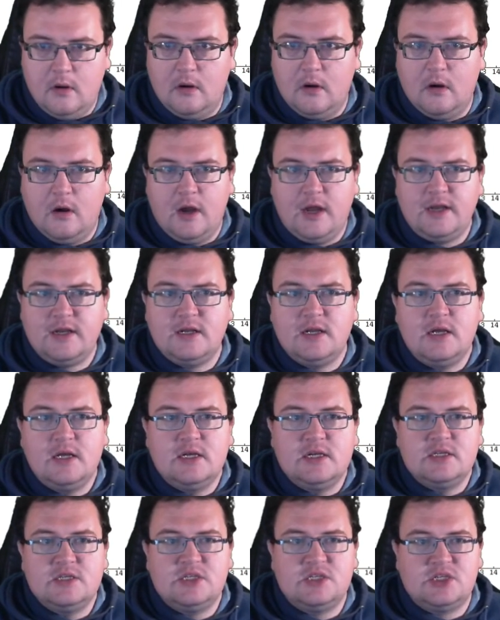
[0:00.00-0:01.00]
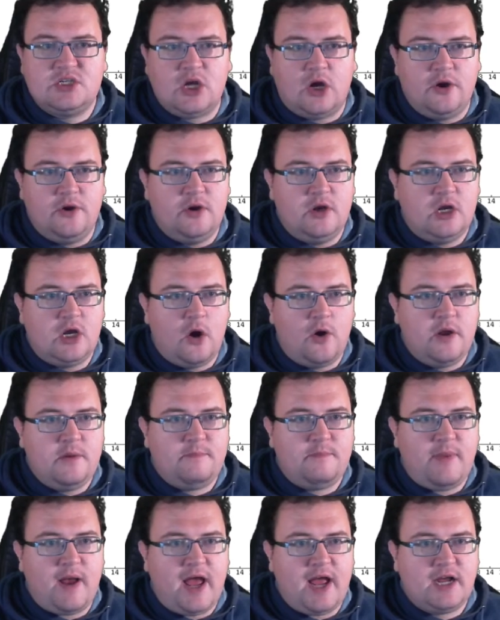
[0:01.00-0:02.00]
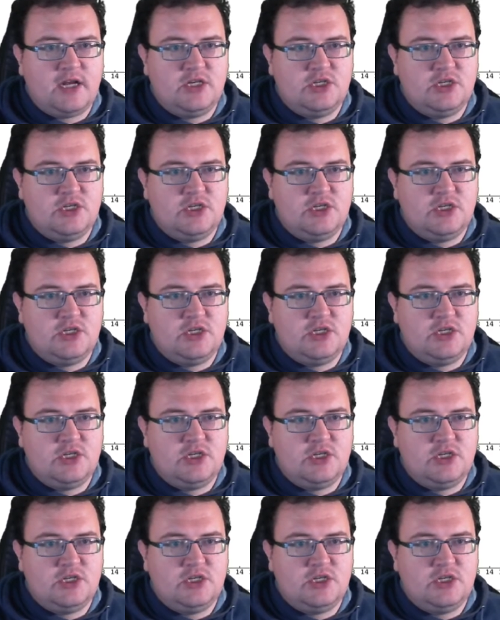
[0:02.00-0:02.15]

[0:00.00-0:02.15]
All right. So going back